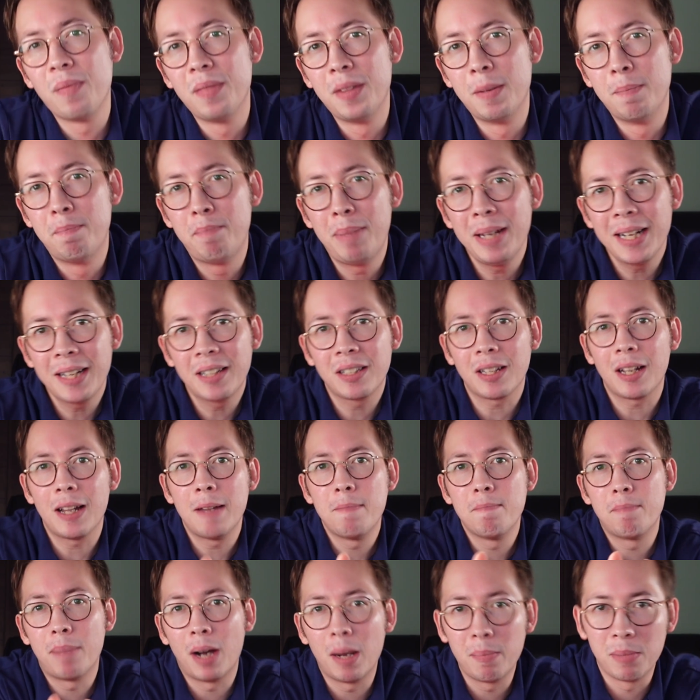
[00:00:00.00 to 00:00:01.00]
the big
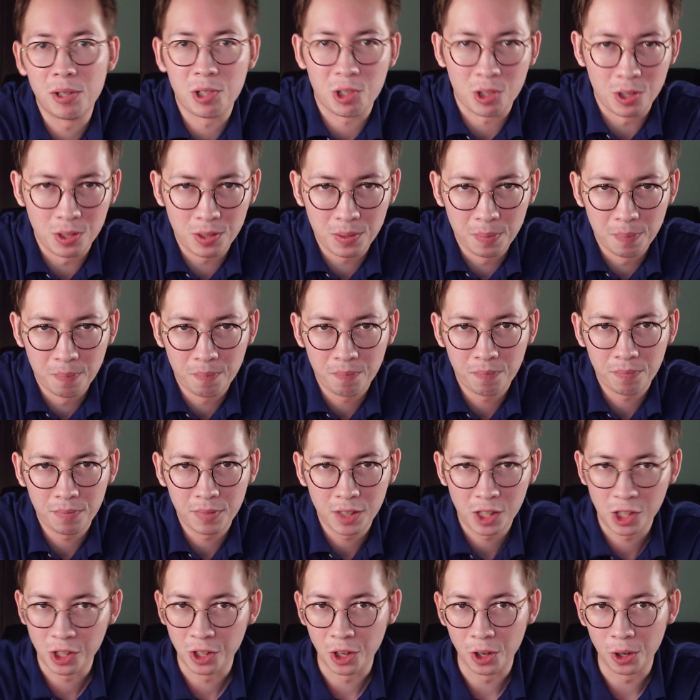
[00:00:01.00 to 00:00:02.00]
time publishers,
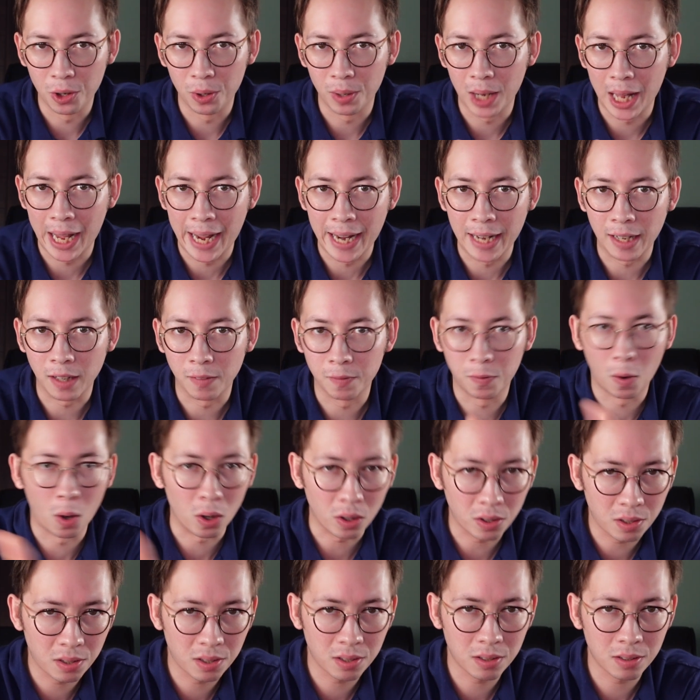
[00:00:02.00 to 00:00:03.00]
you know, like
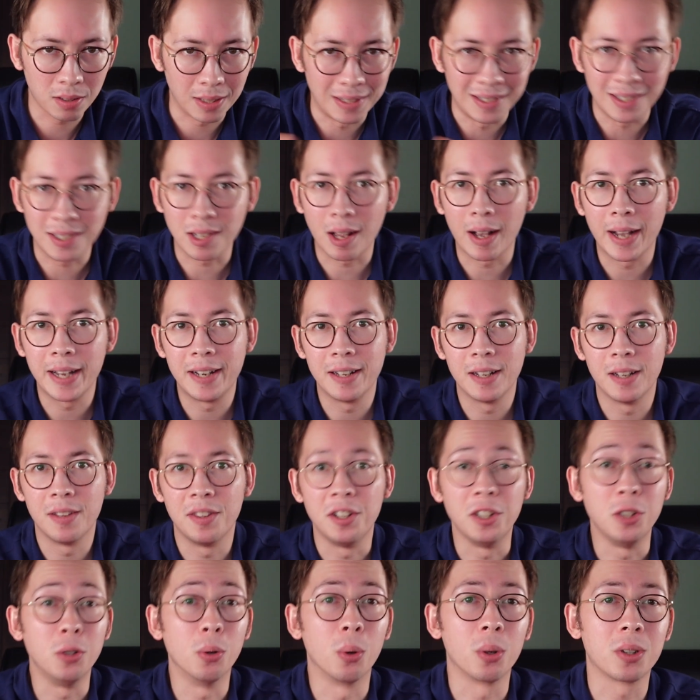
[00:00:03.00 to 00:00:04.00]
Vox, Insider, the
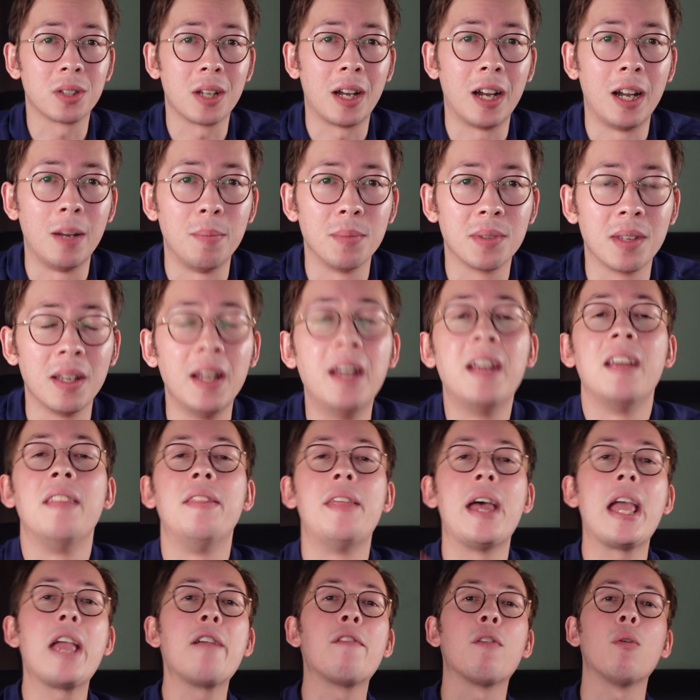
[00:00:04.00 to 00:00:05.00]
New York Times,
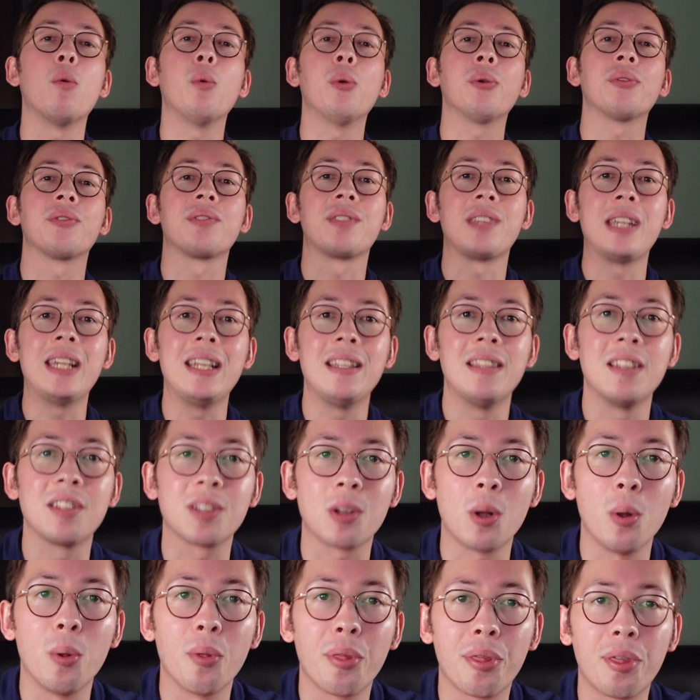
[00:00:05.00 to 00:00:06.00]
they've all seen this
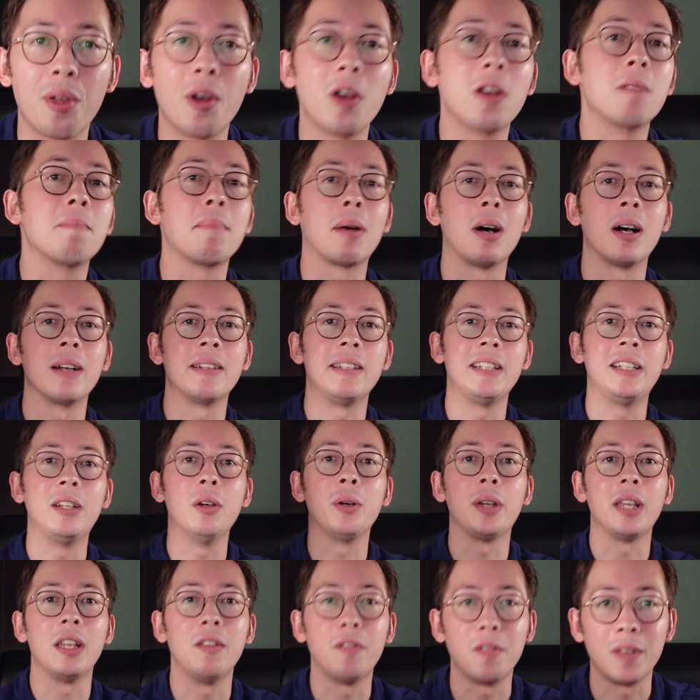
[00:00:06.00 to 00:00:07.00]
whole third party
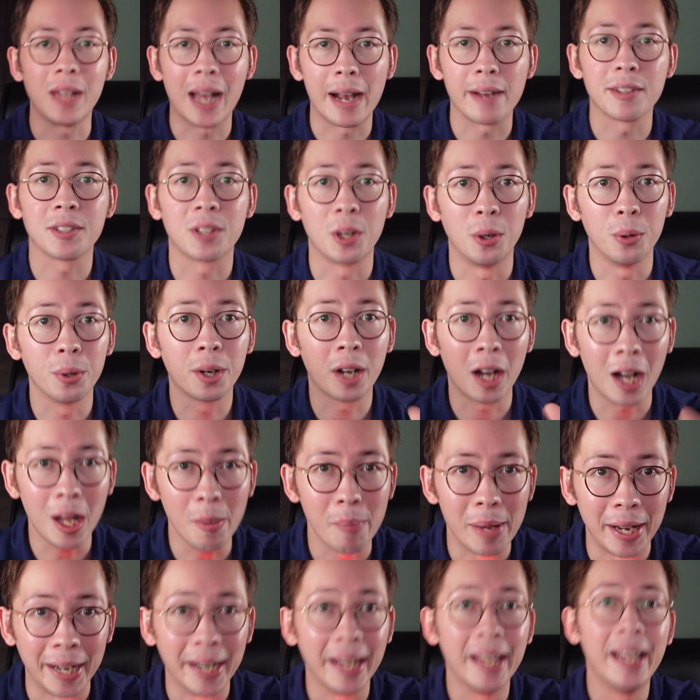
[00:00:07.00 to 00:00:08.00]
cookie fiasco
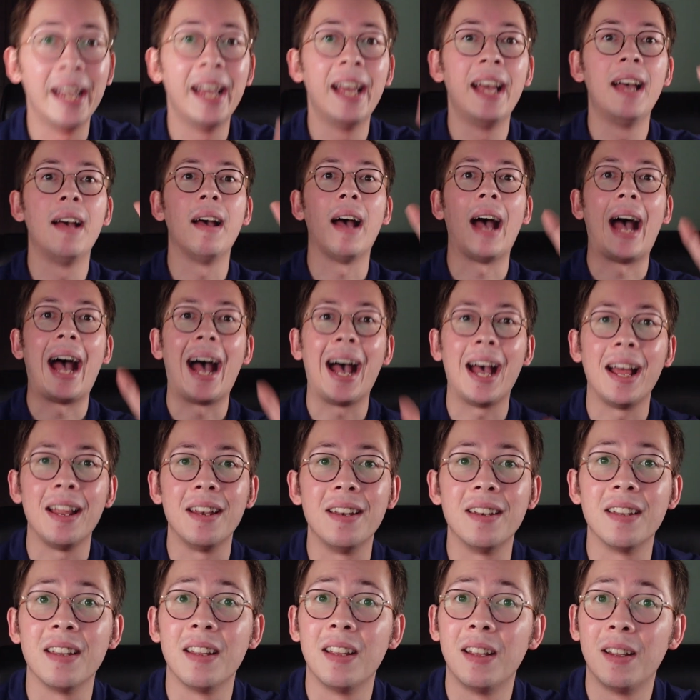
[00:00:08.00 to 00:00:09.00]
coming.
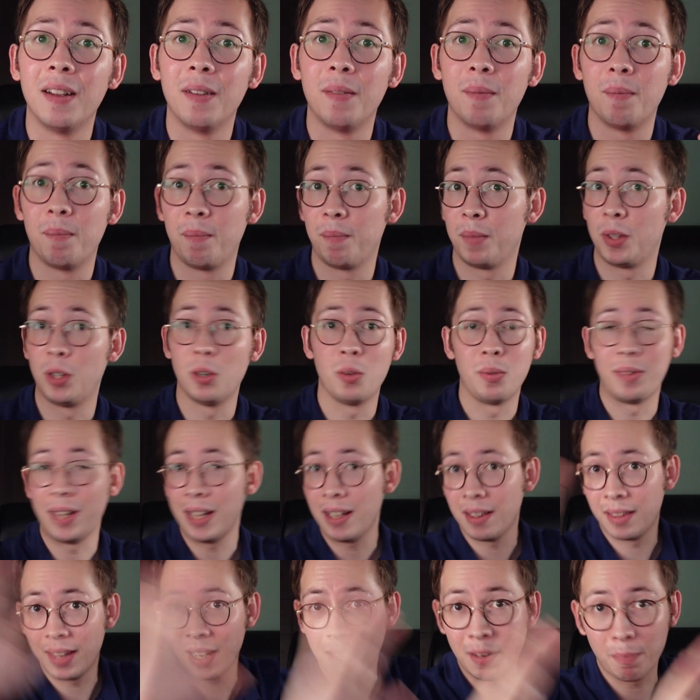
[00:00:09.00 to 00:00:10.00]
And, you know,
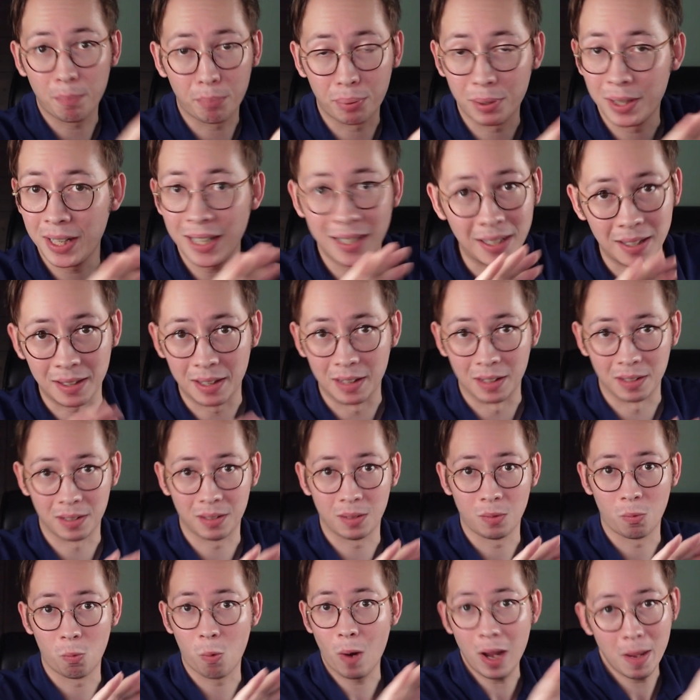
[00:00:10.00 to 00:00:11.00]
they, they predicted
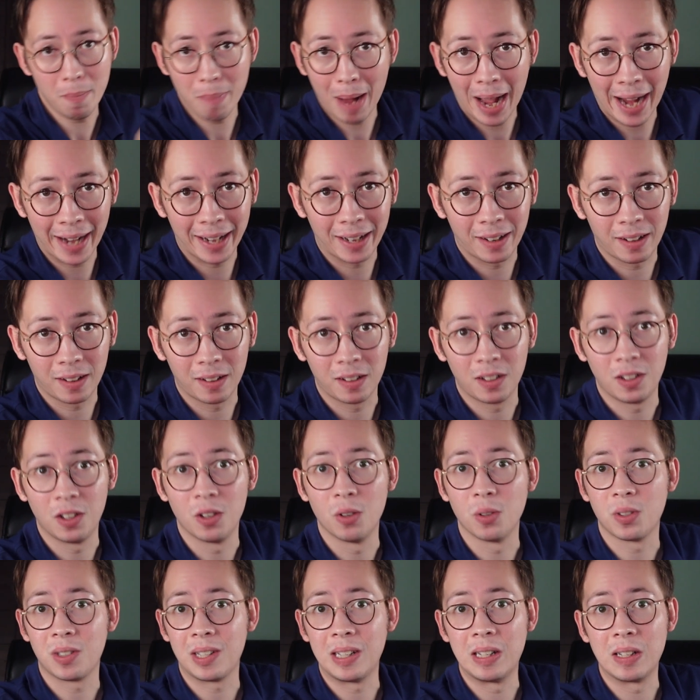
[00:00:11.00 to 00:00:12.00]
this way back, you
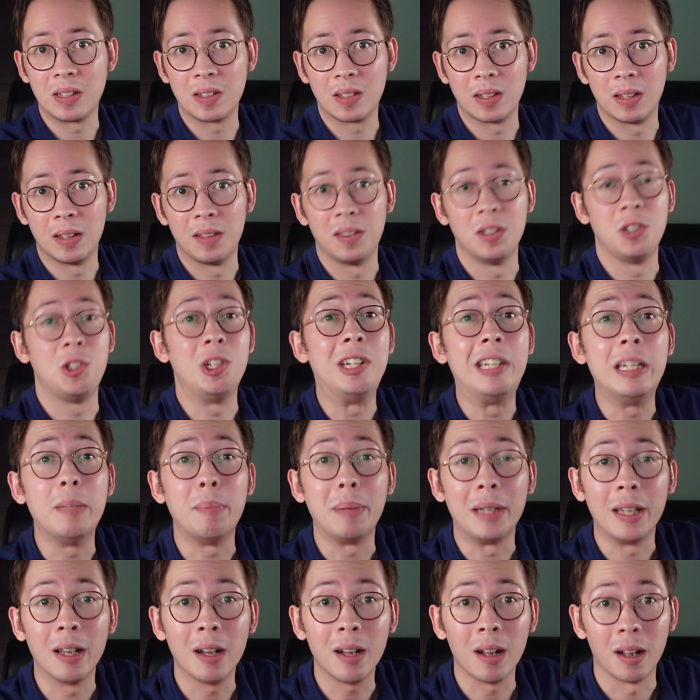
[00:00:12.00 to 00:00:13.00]
know, since uh, the
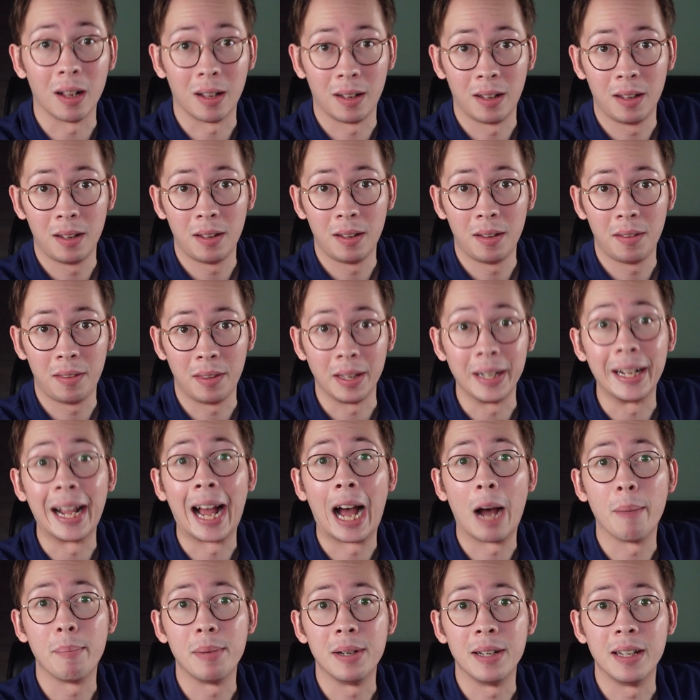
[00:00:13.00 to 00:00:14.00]
GDPR thing
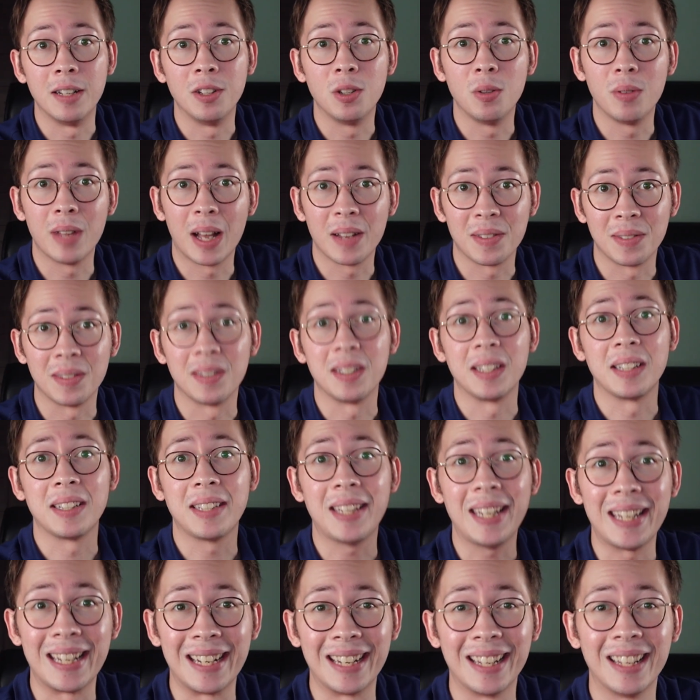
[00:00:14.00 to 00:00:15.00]
happened in
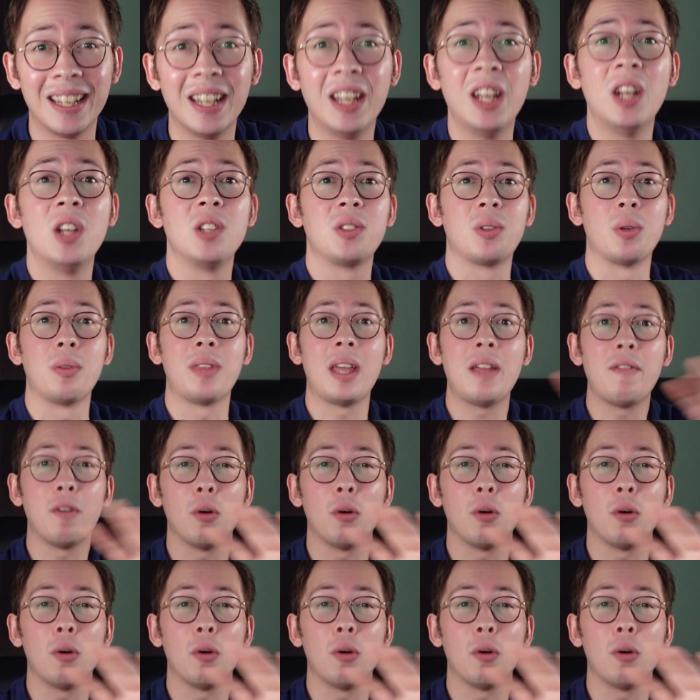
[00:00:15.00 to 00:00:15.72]
2016. So they've